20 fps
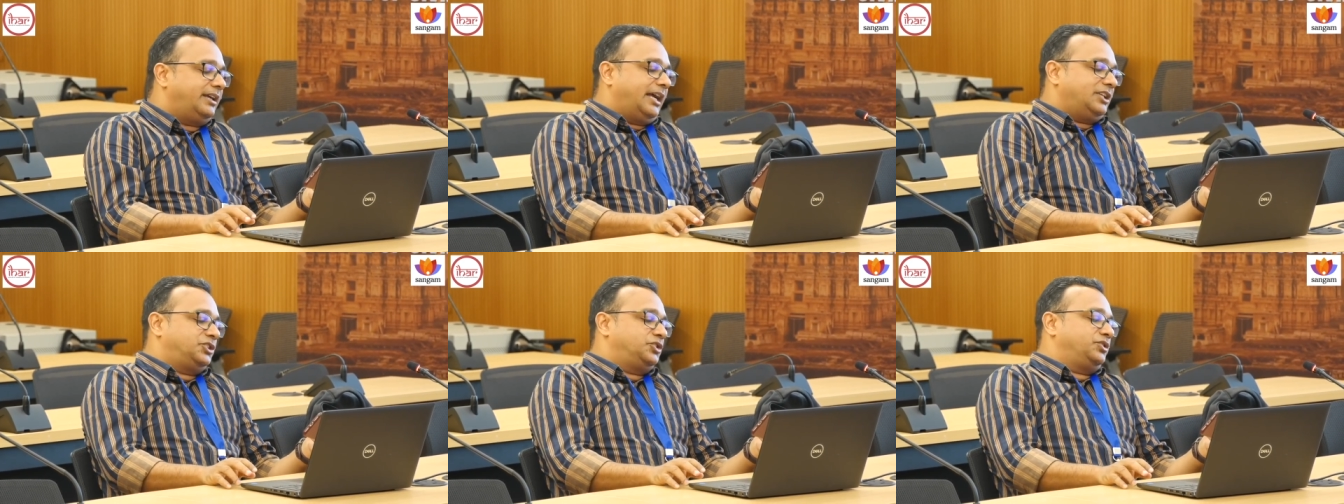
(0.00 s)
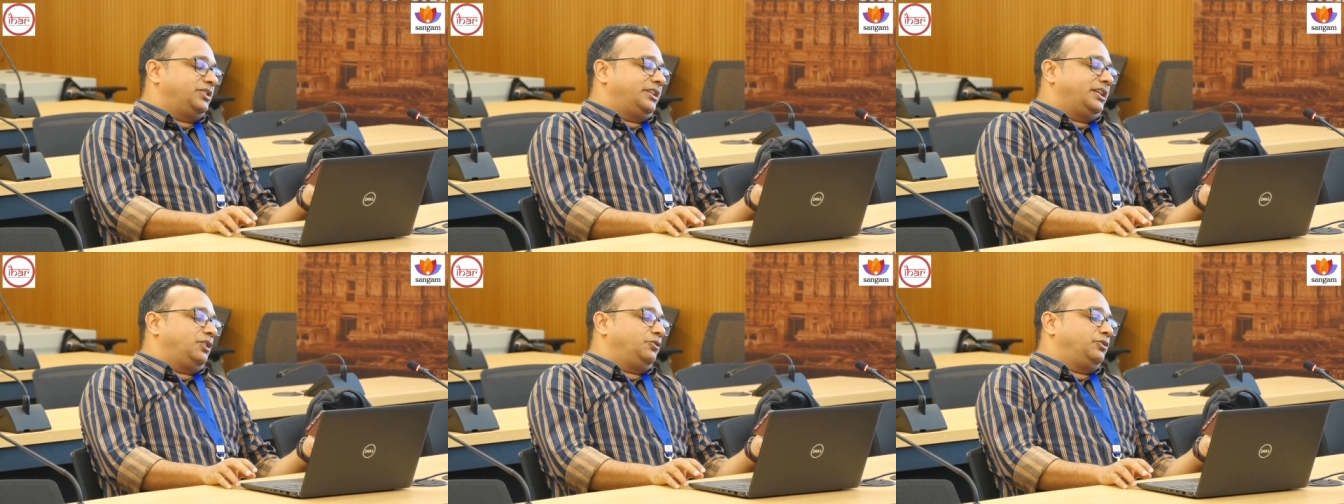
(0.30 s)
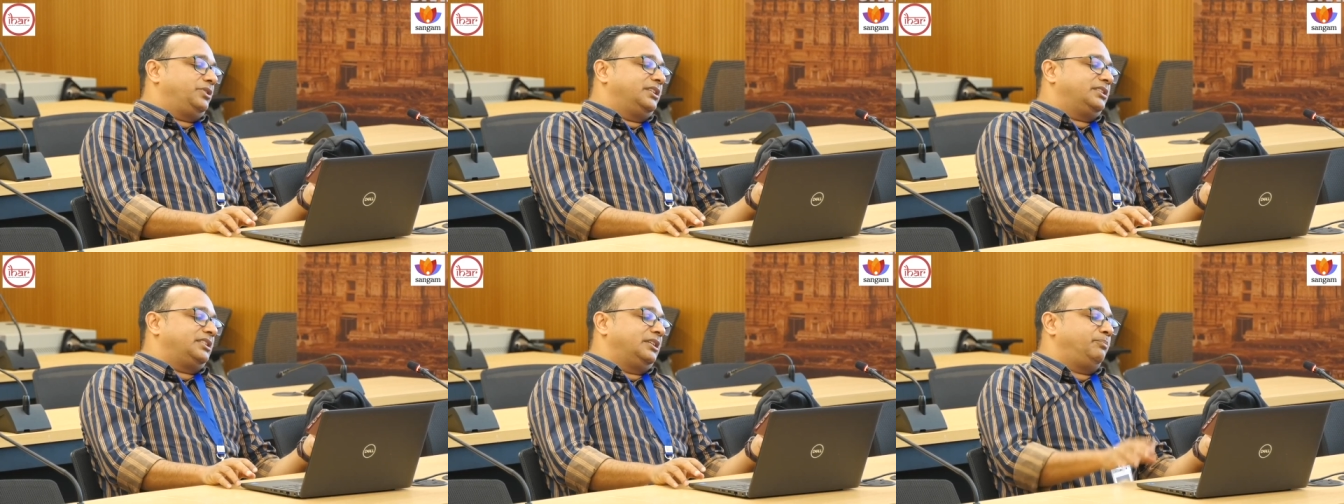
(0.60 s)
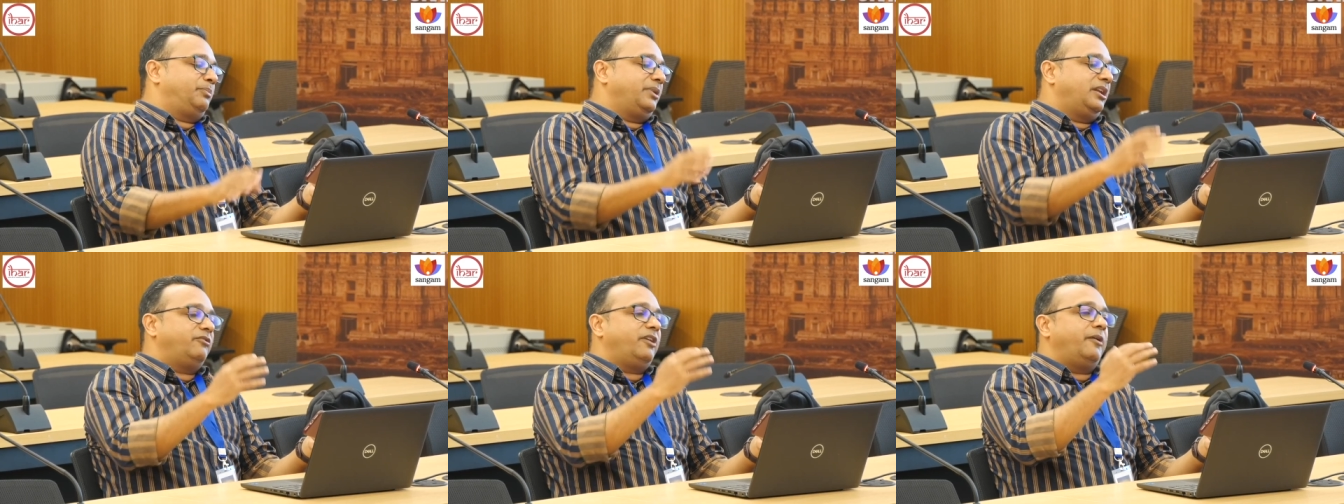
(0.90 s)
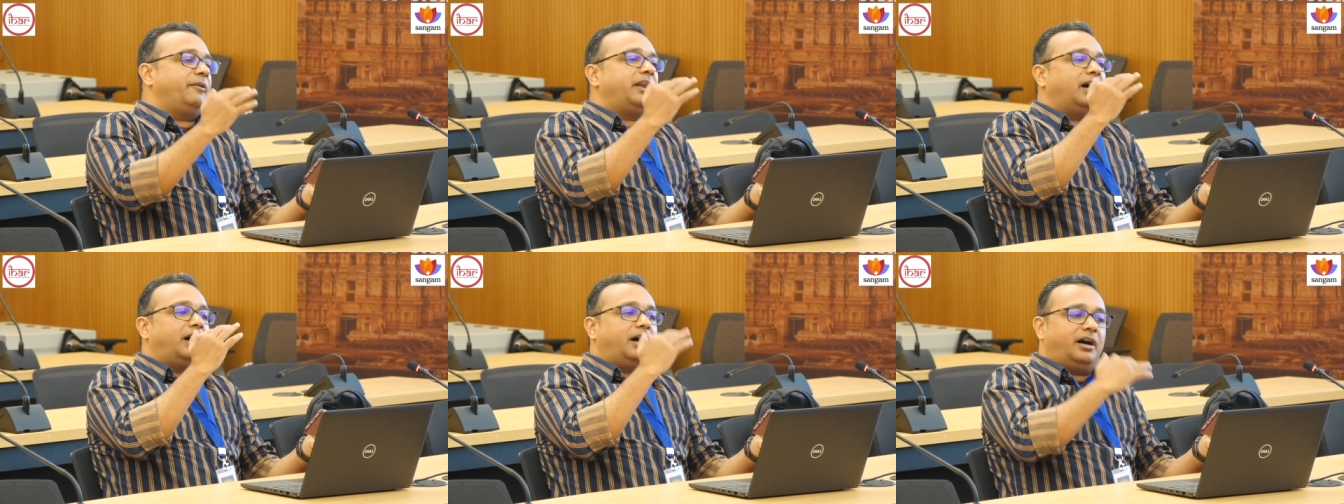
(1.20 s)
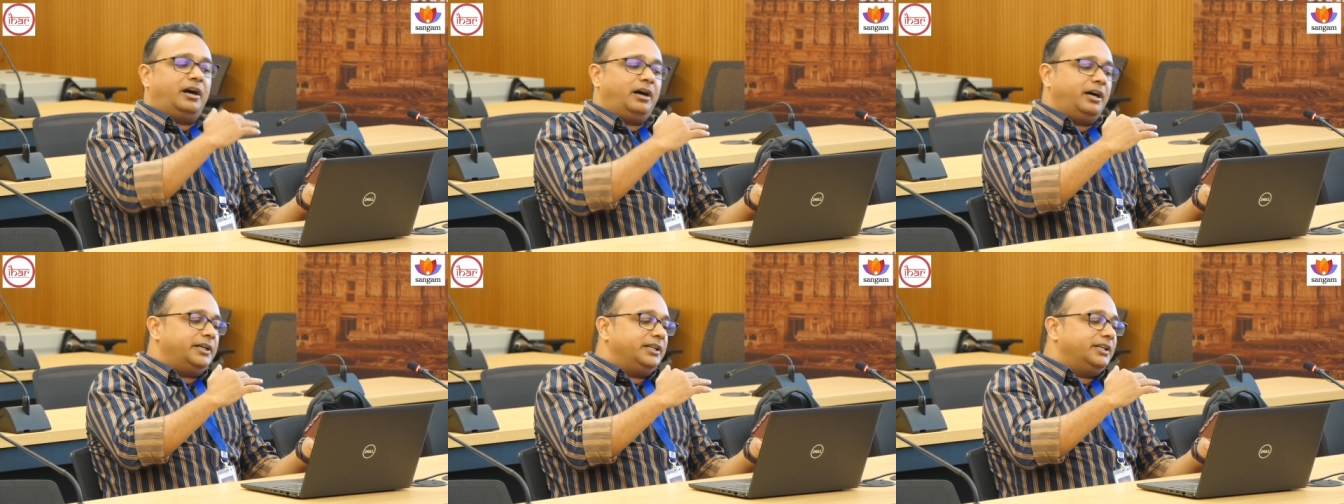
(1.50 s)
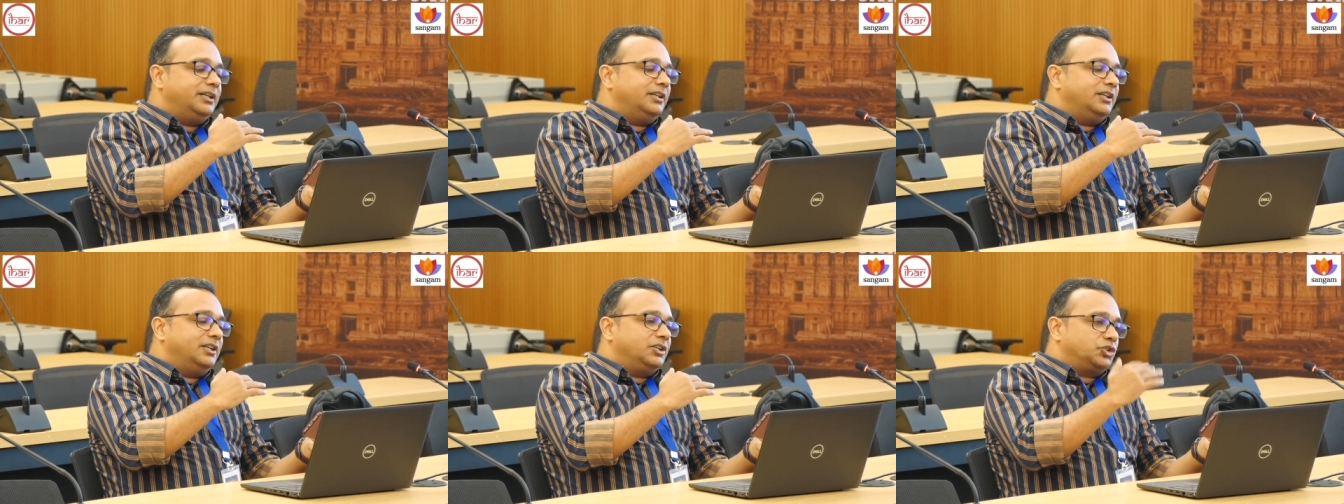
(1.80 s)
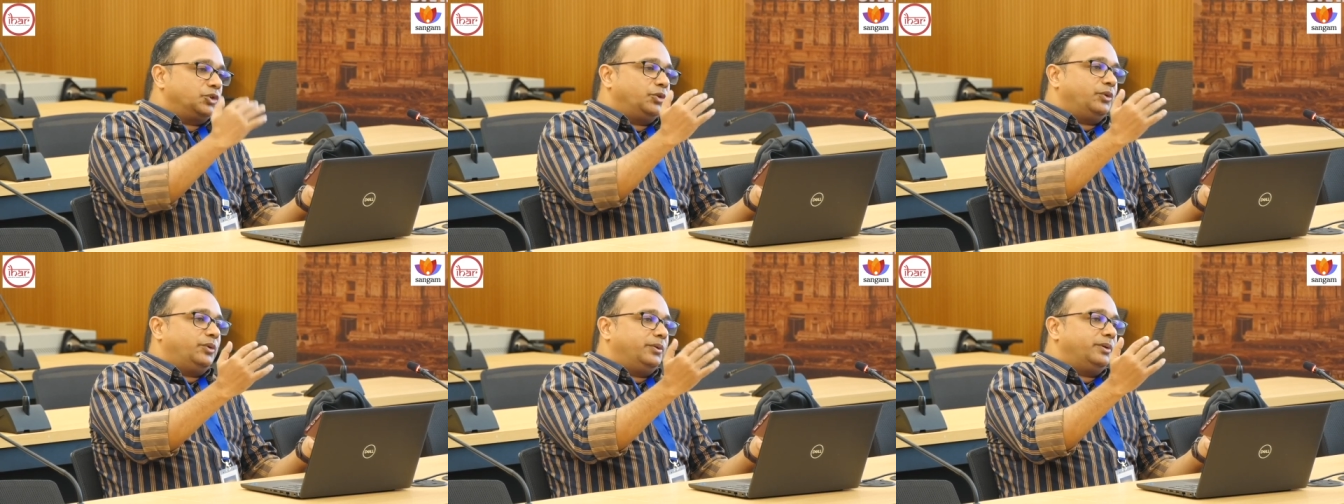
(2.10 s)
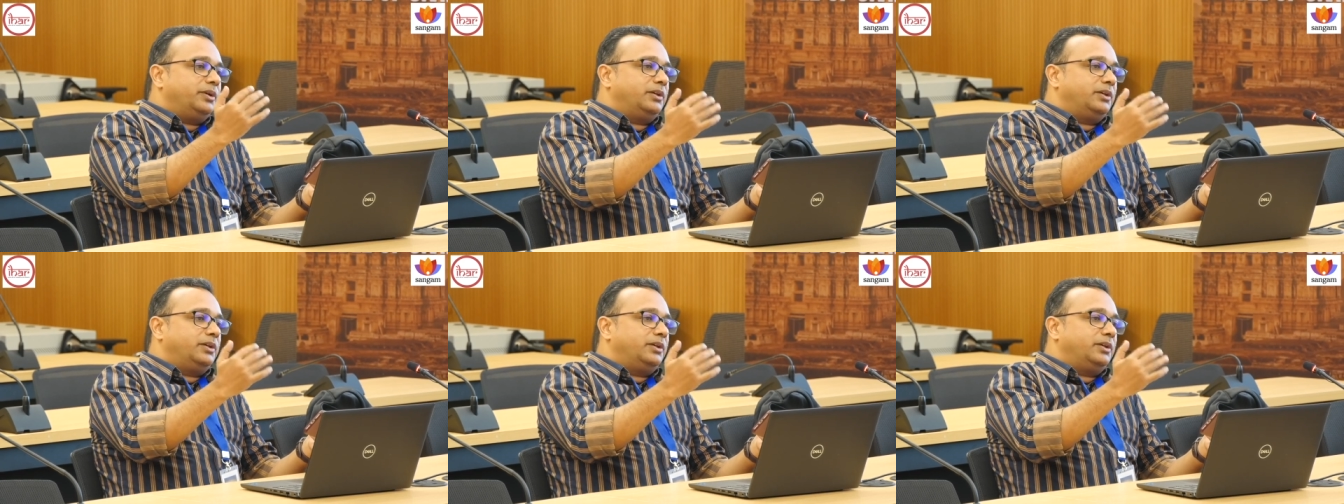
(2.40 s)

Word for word: associated with the simple vowel a. So